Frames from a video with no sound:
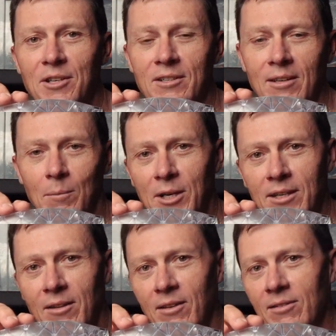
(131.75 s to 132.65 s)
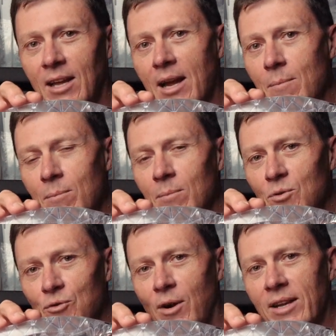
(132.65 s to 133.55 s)
It's subject to the same
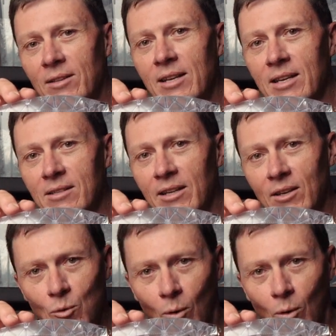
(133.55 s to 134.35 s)
strength testing and